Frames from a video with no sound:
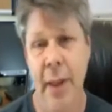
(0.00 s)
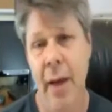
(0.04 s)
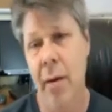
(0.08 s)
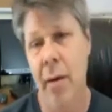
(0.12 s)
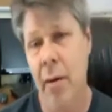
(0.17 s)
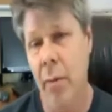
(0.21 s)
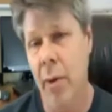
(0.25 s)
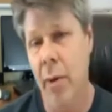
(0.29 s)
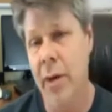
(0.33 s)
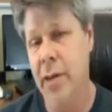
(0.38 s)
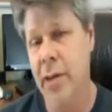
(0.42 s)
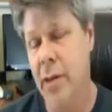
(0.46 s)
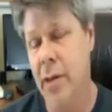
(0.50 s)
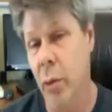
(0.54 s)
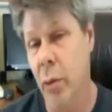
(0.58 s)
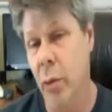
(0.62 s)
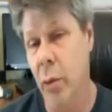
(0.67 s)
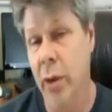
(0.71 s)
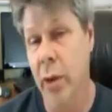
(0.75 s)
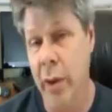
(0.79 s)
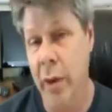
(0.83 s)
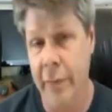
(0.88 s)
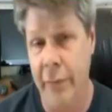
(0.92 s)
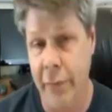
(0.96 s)
Now, it wasn't
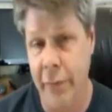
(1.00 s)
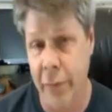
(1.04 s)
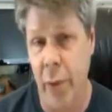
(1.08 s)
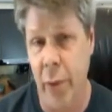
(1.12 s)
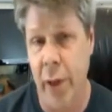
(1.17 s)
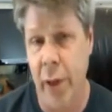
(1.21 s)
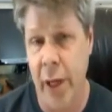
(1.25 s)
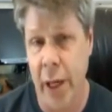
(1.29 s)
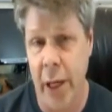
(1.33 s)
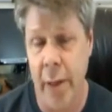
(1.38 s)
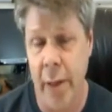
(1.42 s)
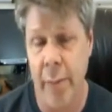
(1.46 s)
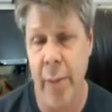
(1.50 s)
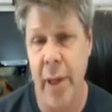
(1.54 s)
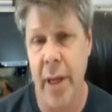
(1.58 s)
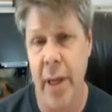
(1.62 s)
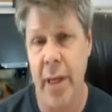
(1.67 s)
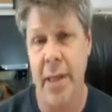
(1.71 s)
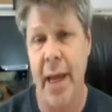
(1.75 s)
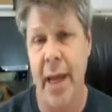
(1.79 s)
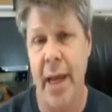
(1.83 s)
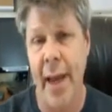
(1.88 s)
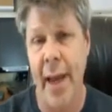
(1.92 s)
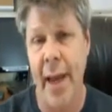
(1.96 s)
really free
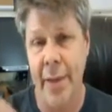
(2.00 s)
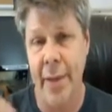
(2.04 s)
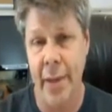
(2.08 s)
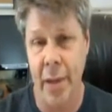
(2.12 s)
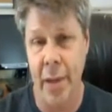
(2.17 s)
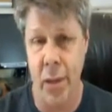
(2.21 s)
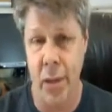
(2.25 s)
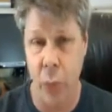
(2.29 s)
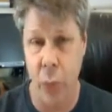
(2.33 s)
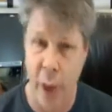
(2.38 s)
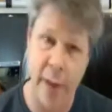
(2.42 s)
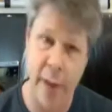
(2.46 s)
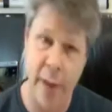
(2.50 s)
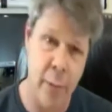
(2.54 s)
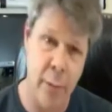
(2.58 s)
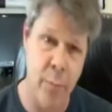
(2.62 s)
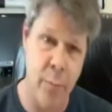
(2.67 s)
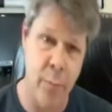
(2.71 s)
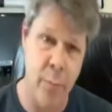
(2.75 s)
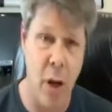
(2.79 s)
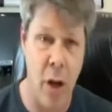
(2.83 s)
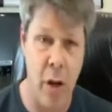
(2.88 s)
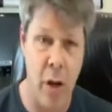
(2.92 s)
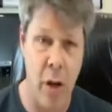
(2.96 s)
because I had to write
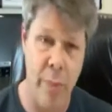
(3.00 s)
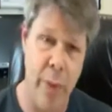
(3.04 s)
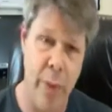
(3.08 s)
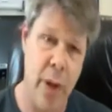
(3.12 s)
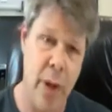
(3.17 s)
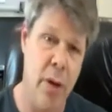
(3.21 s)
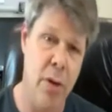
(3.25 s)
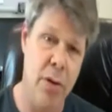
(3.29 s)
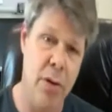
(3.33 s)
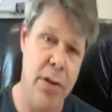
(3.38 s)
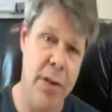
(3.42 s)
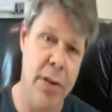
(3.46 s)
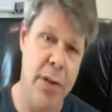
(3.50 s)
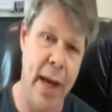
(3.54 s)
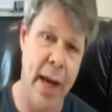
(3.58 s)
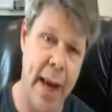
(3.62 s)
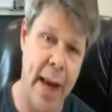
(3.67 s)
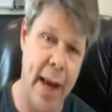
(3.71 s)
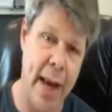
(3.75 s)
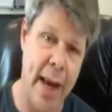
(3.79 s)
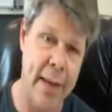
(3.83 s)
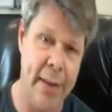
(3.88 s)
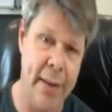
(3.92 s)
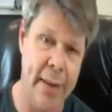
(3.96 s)
the blog post.
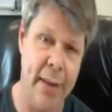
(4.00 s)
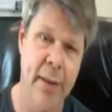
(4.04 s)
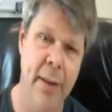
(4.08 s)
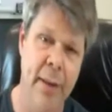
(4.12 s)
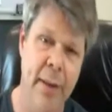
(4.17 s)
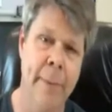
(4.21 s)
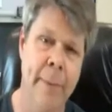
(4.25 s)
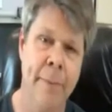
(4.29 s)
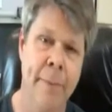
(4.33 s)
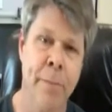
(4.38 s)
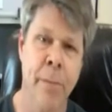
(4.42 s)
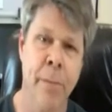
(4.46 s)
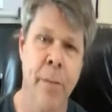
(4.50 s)
I had to